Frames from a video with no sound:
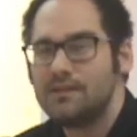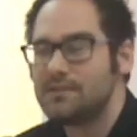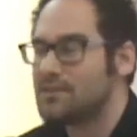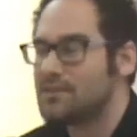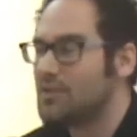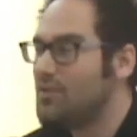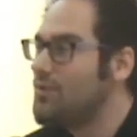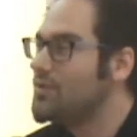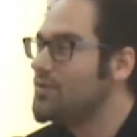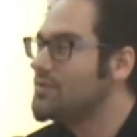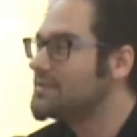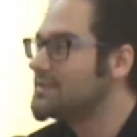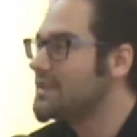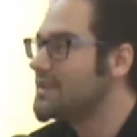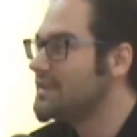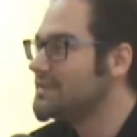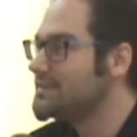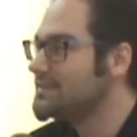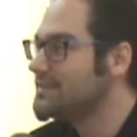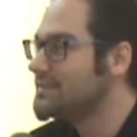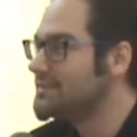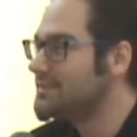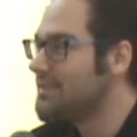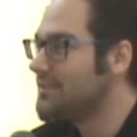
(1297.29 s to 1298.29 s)
So who
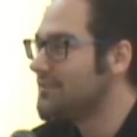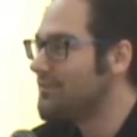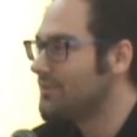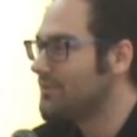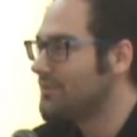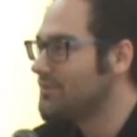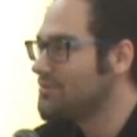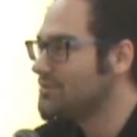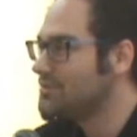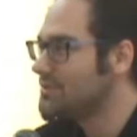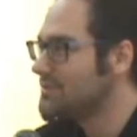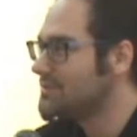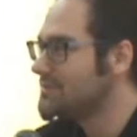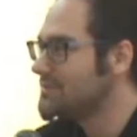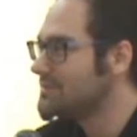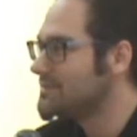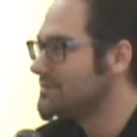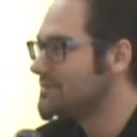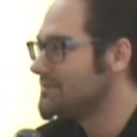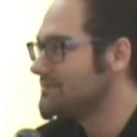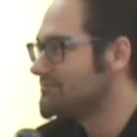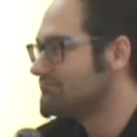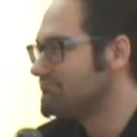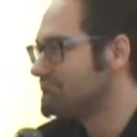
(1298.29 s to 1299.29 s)
says that
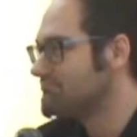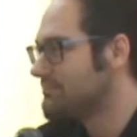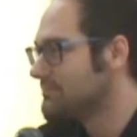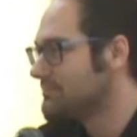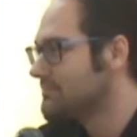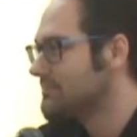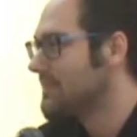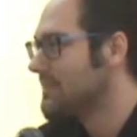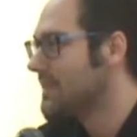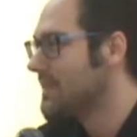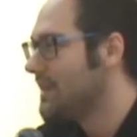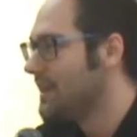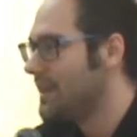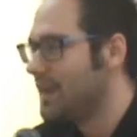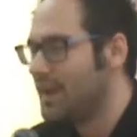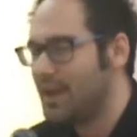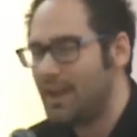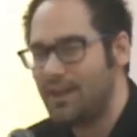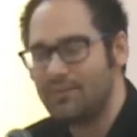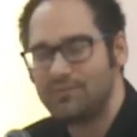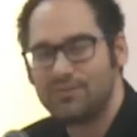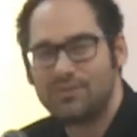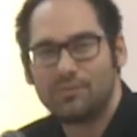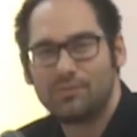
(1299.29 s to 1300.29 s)
revolutions
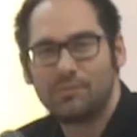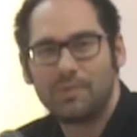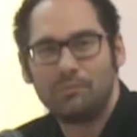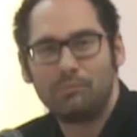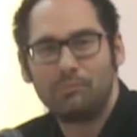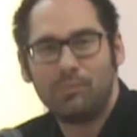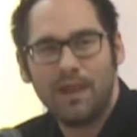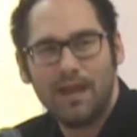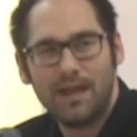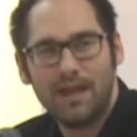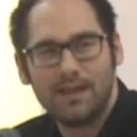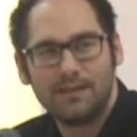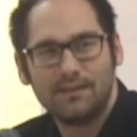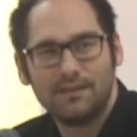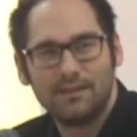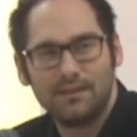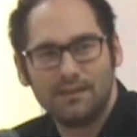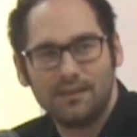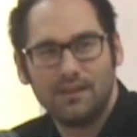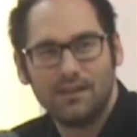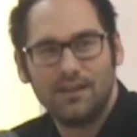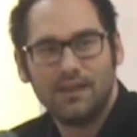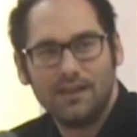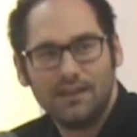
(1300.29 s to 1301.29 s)
have to be
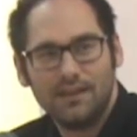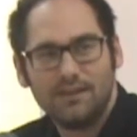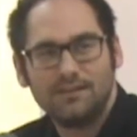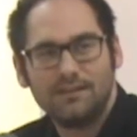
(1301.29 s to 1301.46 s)
bloody?